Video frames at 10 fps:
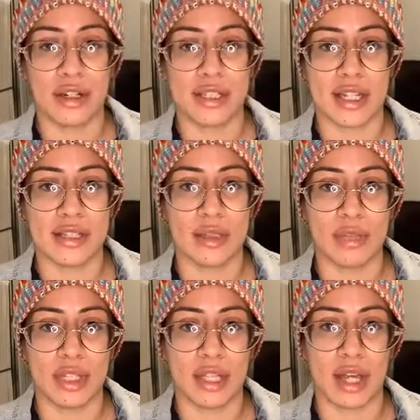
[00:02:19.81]
because that's
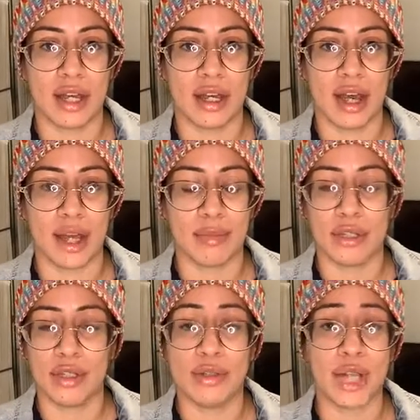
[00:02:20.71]
something that I'm
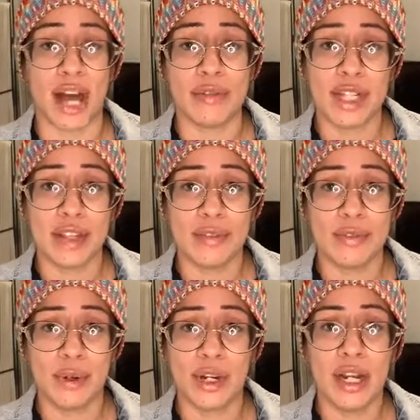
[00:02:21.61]
a huge advocate
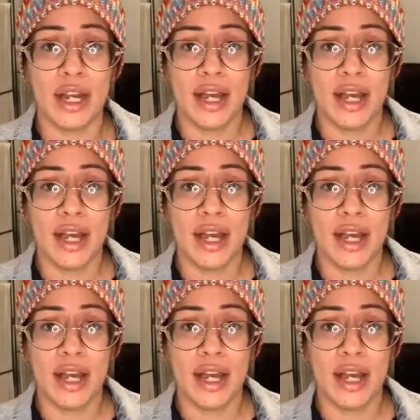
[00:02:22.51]
for.